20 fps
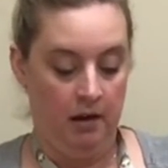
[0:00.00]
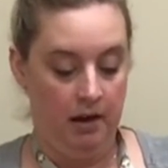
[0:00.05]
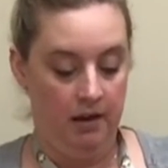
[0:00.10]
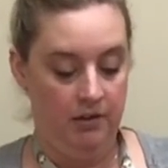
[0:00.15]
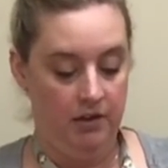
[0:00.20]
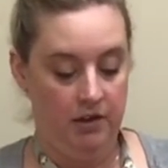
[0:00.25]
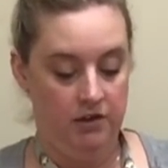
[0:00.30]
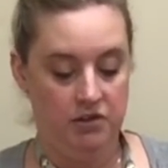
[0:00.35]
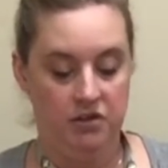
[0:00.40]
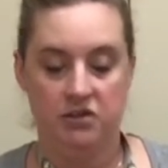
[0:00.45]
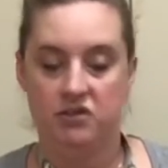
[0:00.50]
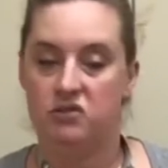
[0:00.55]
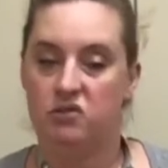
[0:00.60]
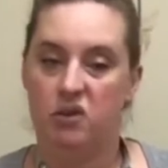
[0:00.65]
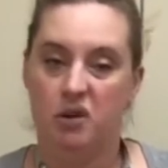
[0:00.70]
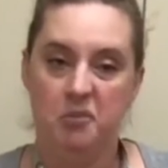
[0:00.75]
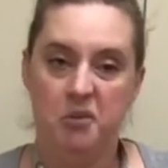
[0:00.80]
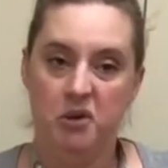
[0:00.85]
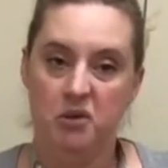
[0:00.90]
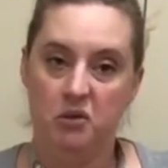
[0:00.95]
and then just
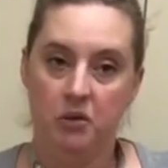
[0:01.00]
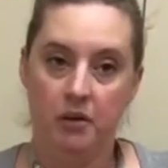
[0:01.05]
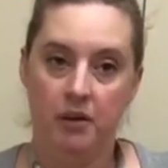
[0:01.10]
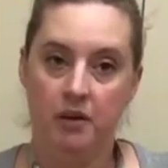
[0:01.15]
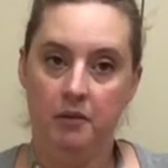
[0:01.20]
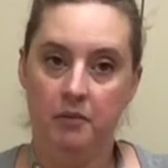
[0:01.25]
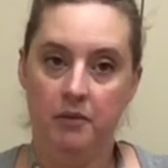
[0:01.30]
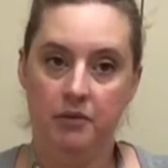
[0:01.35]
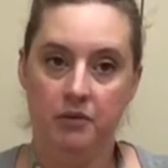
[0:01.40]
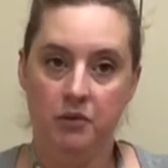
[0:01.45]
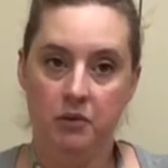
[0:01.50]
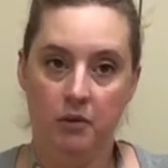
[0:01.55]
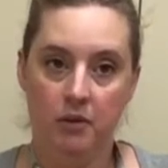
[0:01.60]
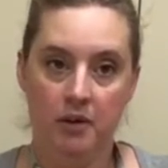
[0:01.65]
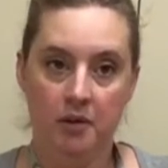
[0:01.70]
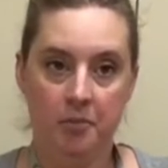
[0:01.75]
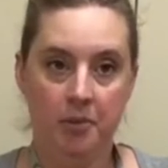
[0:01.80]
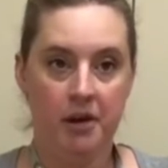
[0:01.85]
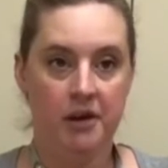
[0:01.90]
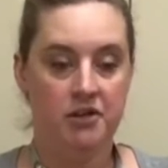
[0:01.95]
scrub your toilet with a
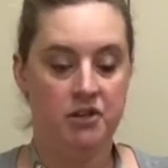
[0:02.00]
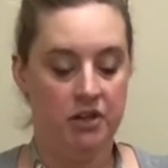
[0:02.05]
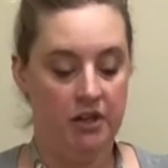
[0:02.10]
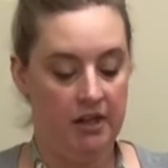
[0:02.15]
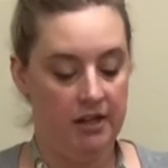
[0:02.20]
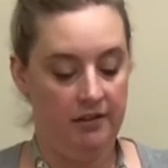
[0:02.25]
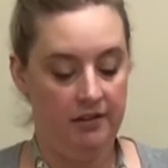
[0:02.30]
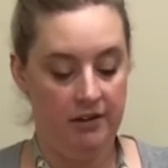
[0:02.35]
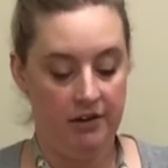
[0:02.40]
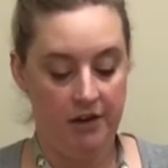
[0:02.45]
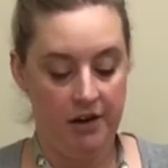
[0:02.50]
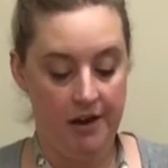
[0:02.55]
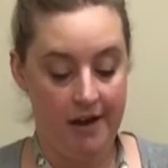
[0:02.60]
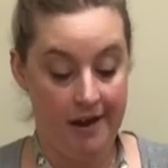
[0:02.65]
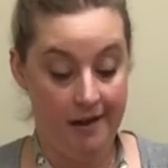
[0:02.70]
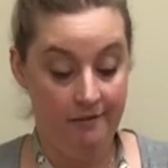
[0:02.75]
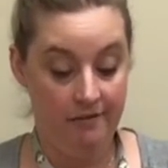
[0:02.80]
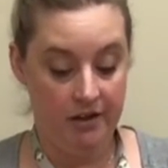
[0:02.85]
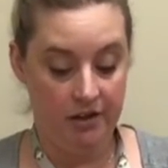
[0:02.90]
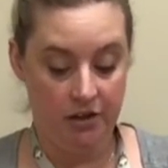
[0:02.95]
toilet brush, and there you
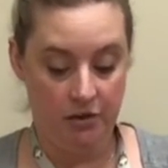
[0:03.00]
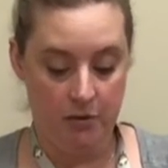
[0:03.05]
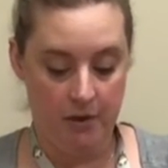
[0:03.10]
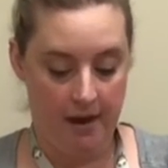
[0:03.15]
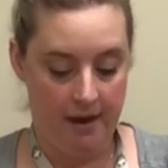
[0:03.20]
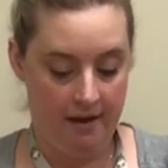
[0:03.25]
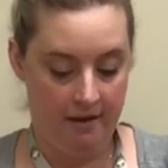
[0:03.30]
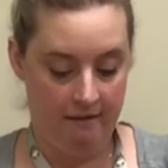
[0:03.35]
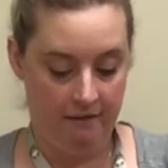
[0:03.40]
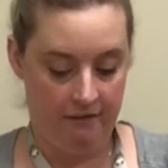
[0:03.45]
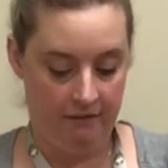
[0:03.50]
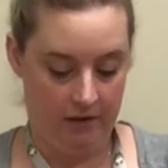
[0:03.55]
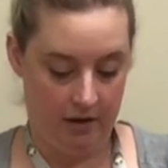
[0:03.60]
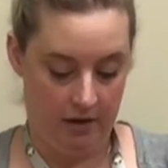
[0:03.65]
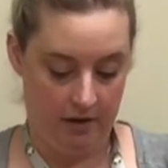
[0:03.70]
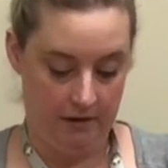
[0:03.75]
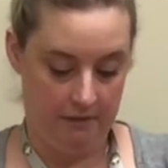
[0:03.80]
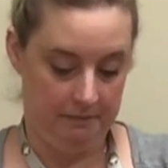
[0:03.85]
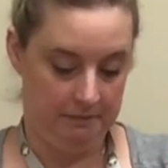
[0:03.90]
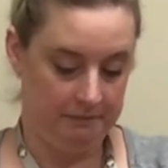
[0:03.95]
have it. You have
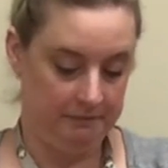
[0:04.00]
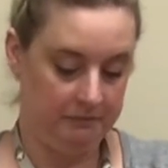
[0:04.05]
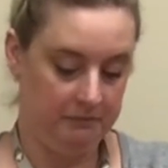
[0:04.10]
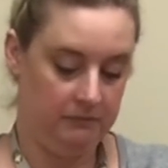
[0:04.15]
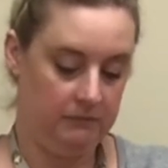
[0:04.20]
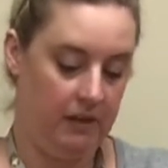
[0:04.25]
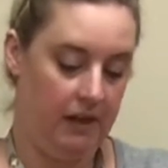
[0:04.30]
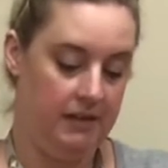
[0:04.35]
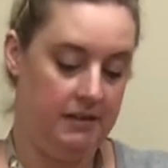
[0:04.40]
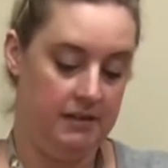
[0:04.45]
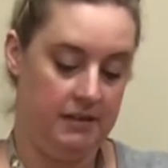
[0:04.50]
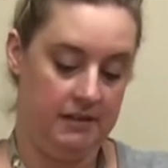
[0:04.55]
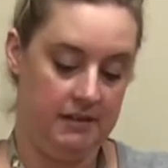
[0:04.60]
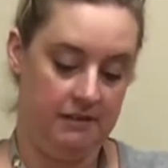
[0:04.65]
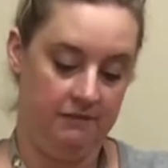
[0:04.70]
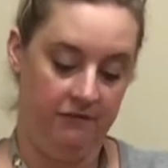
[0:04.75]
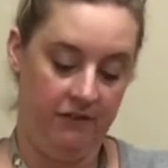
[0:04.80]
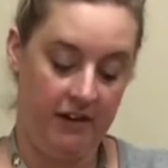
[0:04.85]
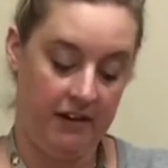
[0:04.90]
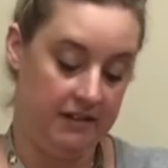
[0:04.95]
a
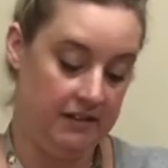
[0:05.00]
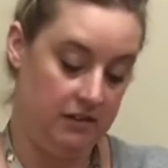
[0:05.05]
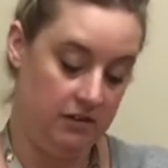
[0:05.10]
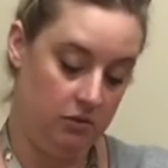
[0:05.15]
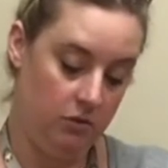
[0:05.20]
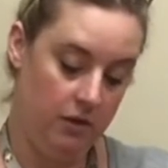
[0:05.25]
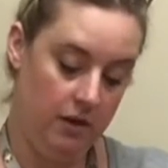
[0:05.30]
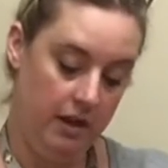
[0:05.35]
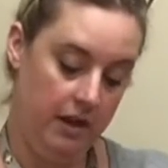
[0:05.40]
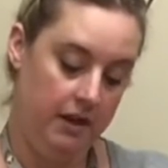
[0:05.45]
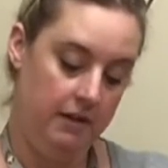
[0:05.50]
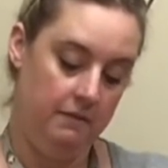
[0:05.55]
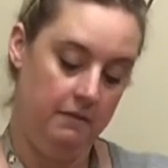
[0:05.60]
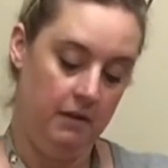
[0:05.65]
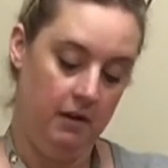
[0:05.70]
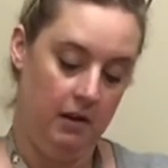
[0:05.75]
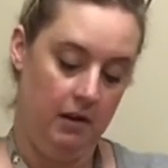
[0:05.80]
disinfected toilet